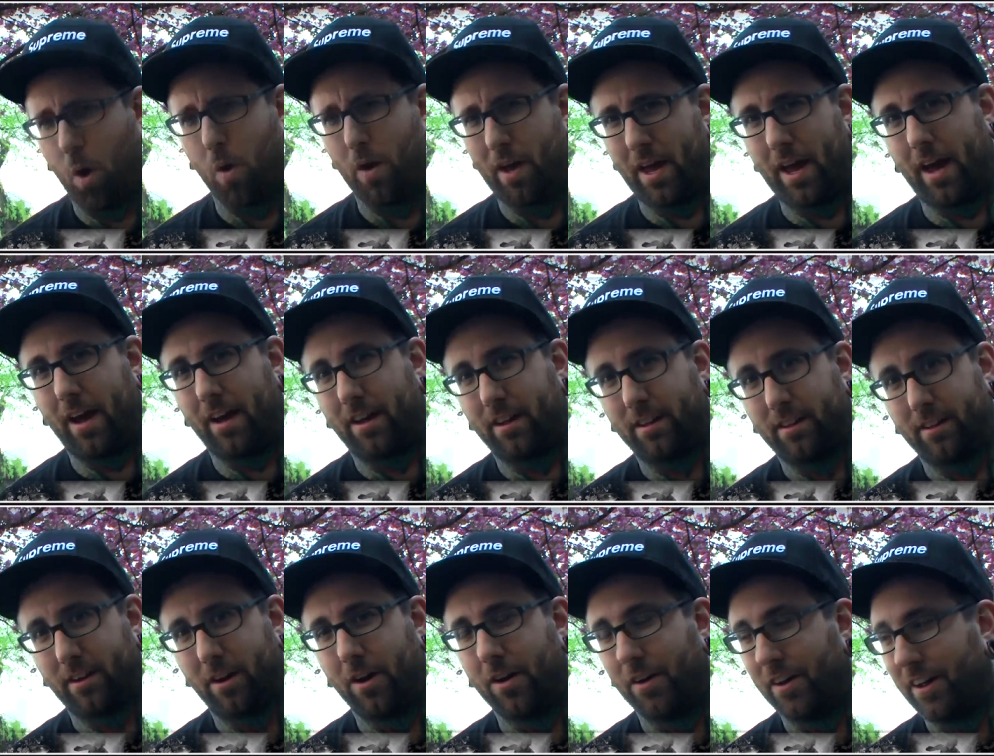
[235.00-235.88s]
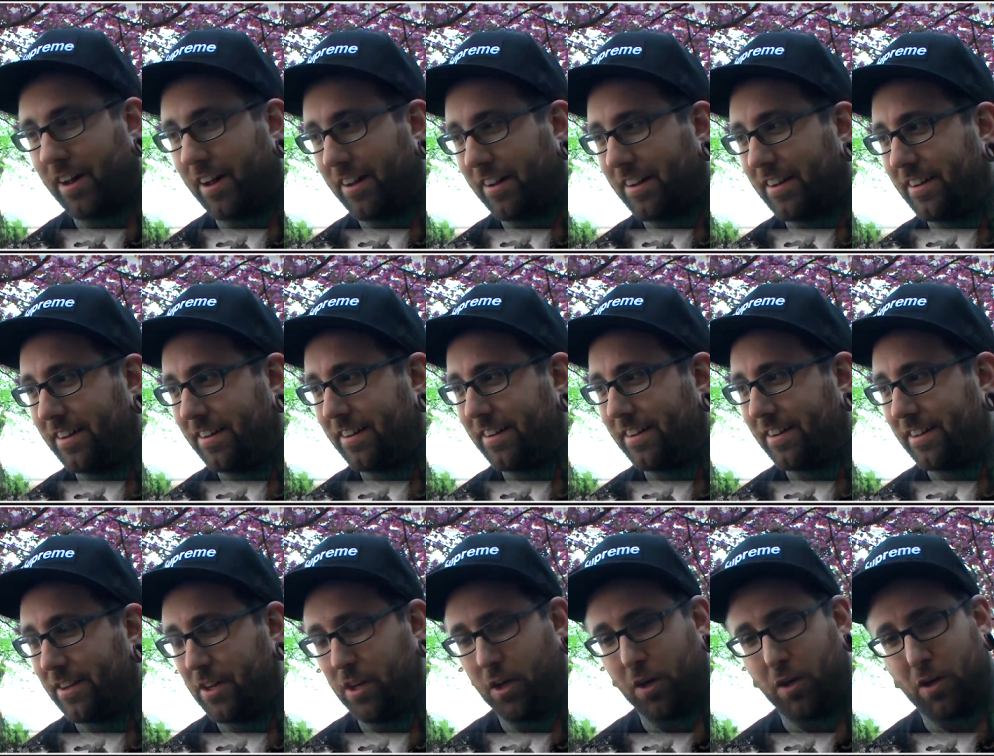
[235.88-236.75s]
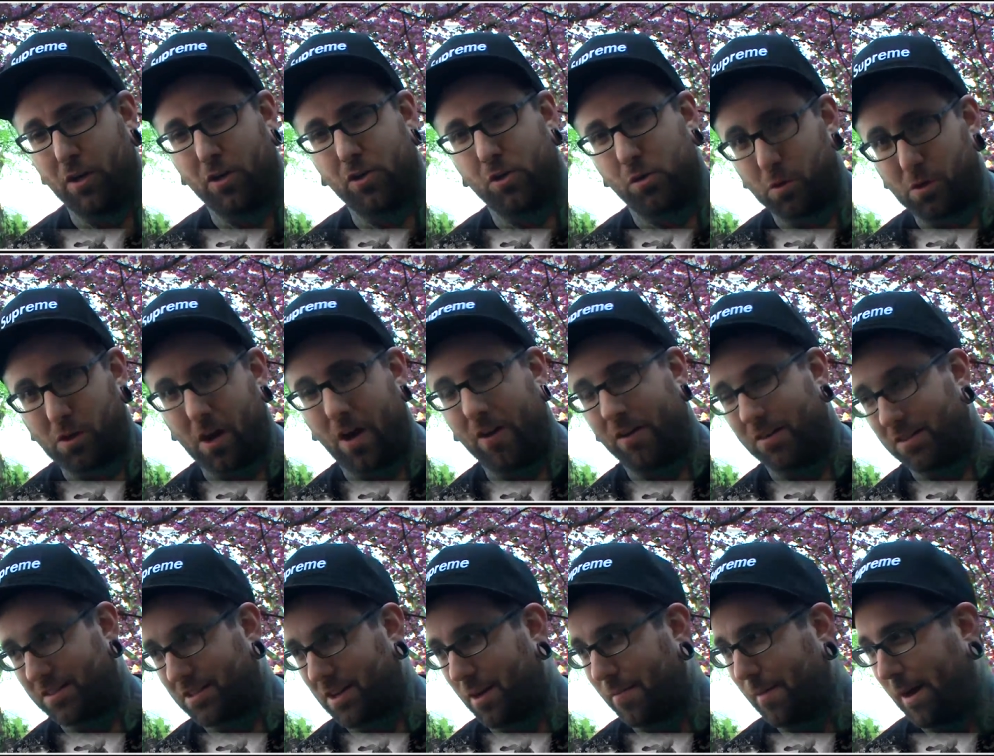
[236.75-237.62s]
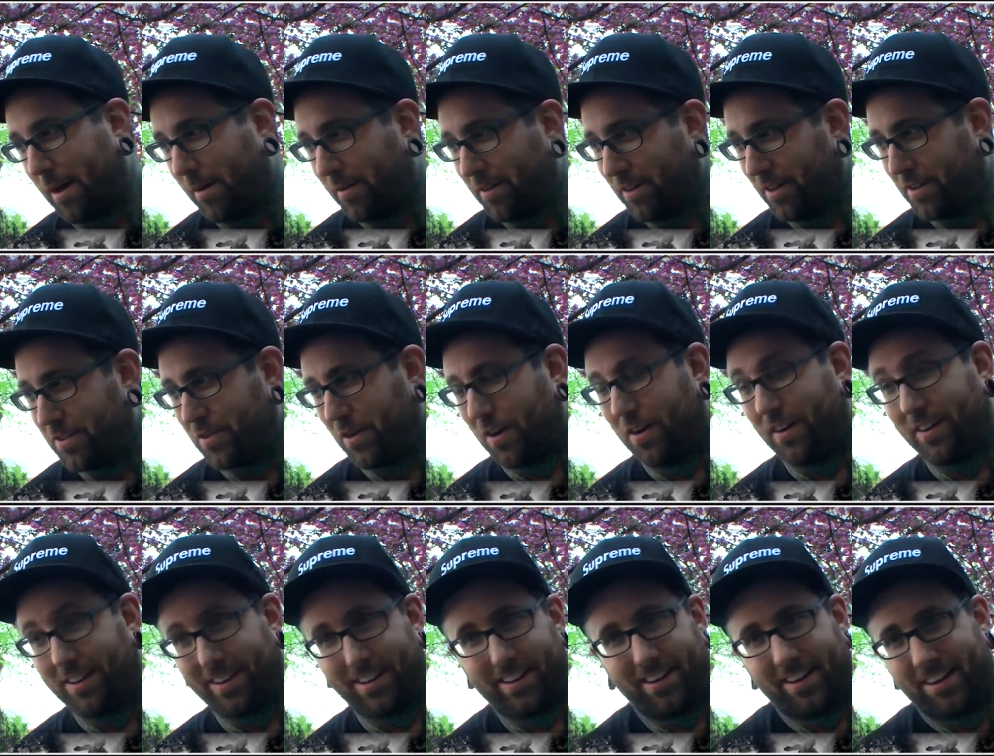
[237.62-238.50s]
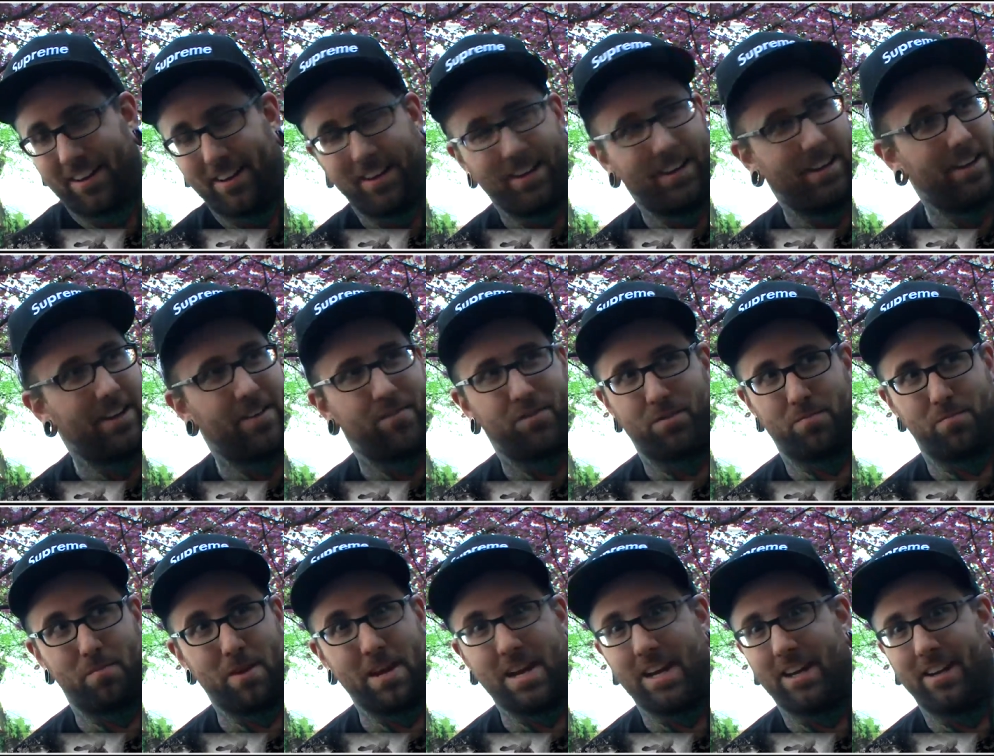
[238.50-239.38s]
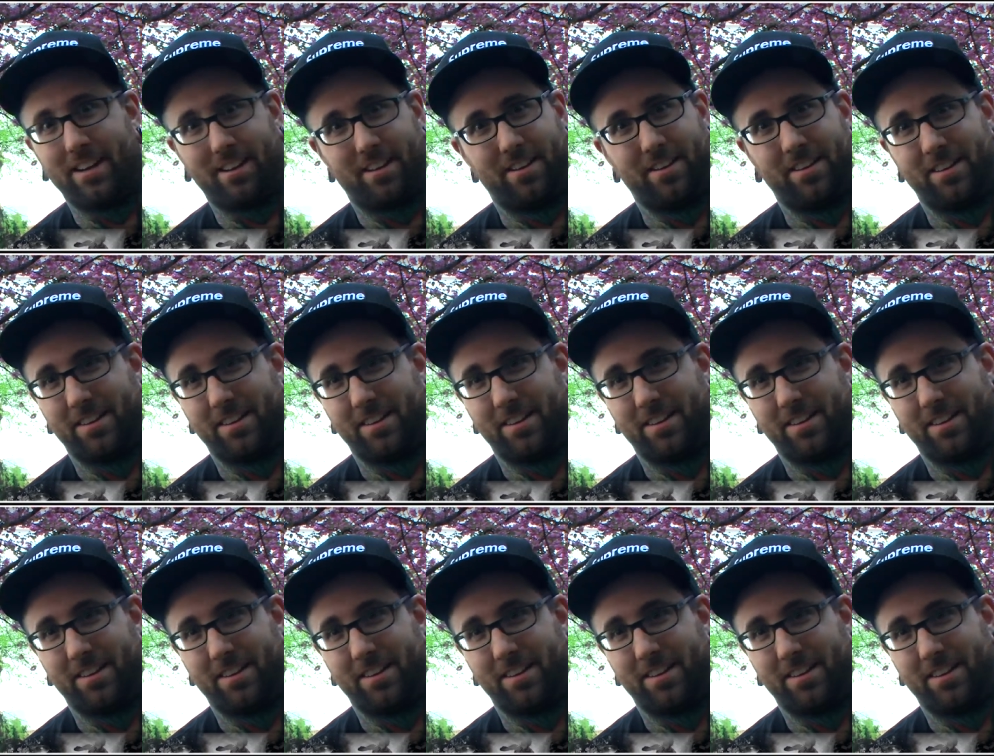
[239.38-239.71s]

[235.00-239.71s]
Oh yeah. Oh yeah. You know, your true colors come out when you're drunk and just mean.